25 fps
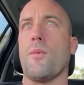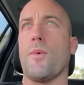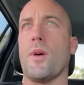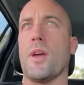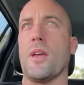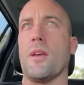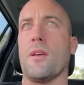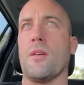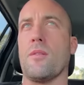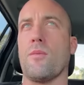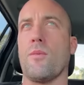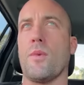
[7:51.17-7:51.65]

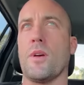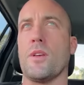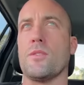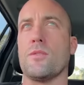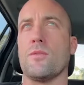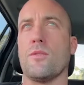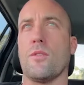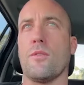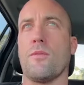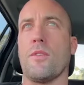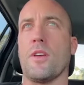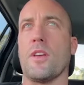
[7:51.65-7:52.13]
We
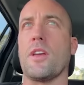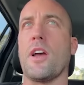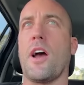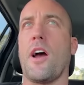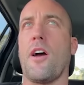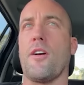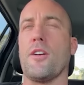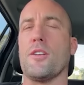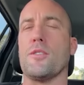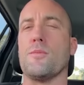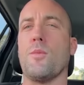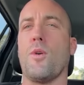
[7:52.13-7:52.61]
sort of
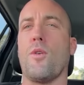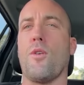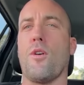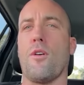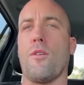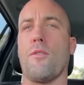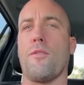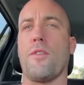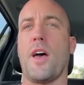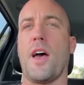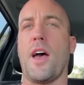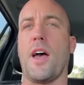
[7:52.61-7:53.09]
encouraged
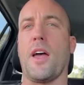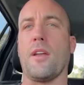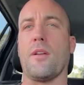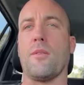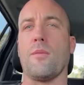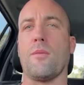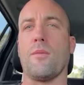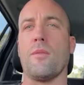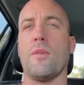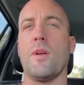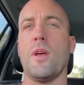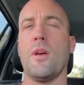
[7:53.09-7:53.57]
more of that,
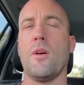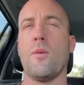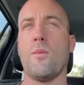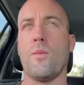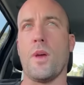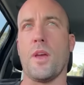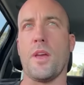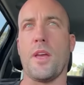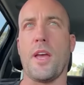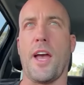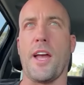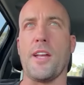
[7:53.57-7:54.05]
and
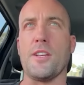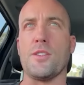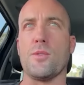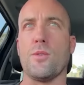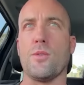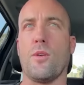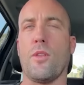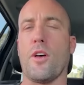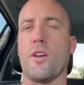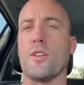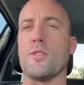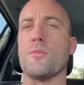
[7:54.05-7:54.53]
we engaged
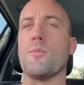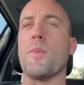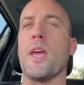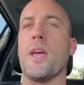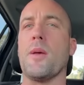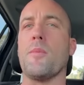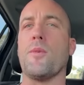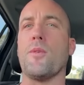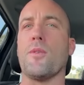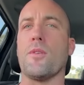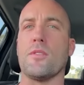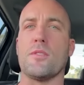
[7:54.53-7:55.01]
all those
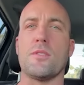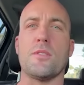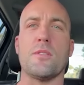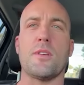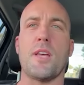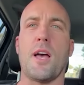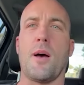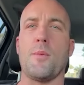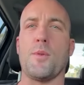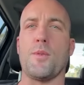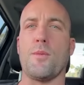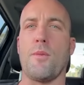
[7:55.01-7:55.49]
people to
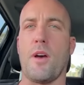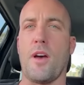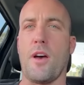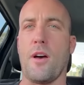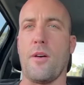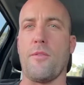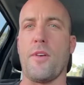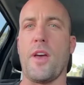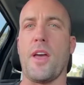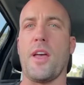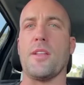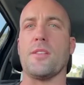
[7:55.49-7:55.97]
come to
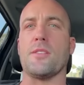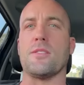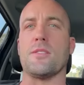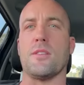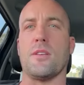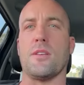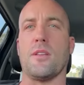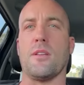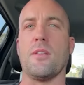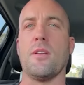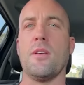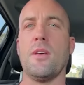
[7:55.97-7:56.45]
our events
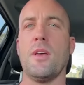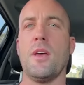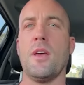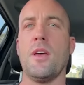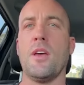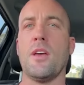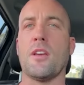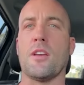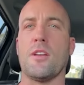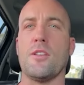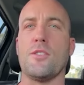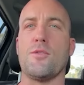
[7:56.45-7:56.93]
and
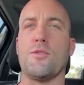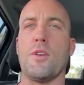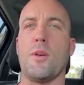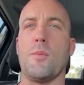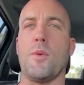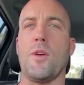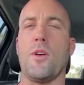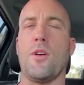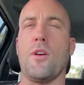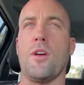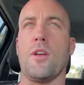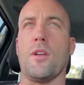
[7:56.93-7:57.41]

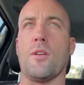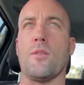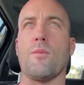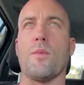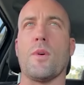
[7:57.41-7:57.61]
contribute.